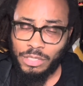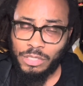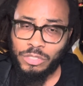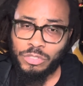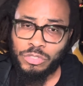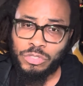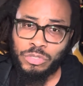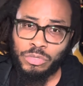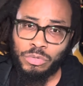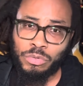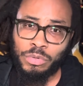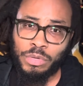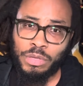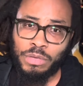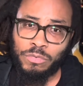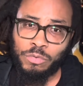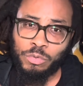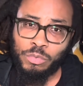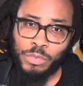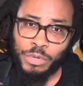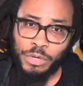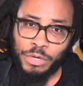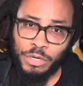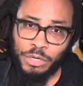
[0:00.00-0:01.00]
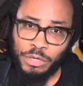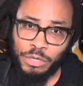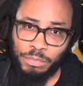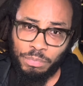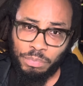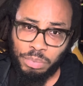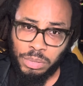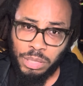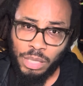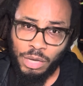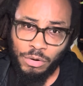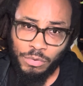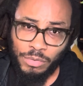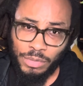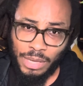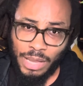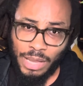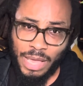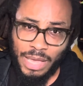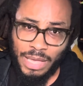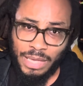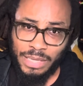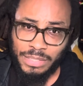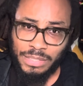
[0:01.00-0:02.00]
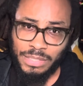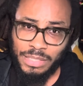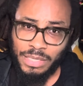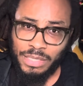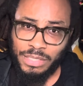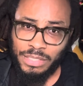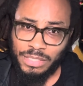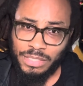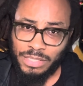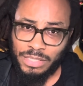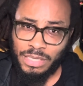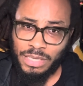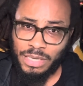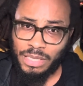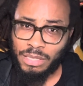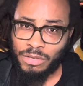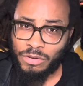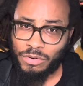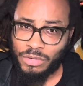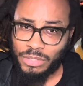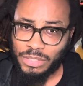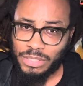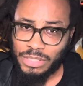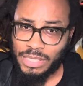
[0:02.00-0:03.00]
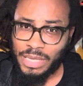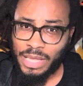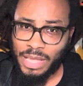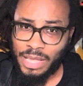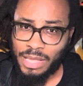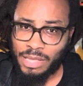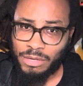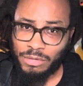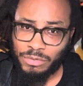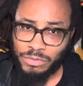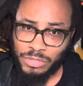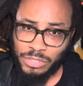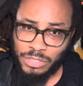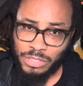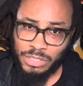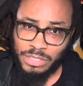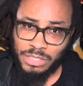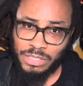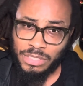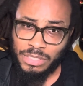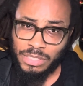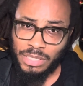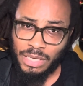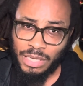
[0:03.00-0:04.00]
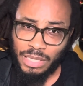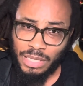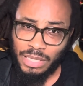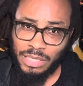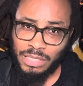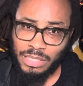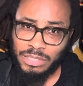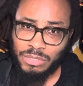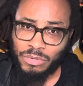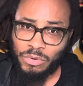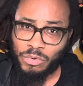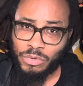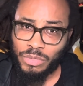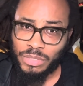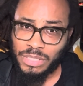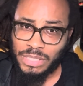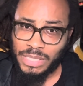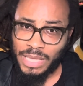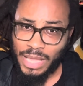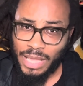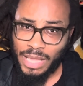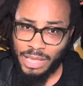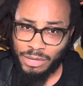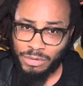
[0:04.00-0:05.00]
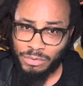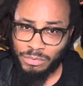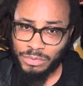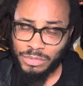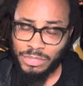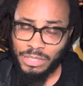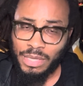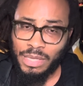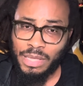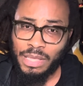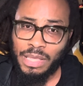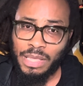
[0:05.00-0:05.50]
So if you wanted to pluralize city or towns to cities or towns,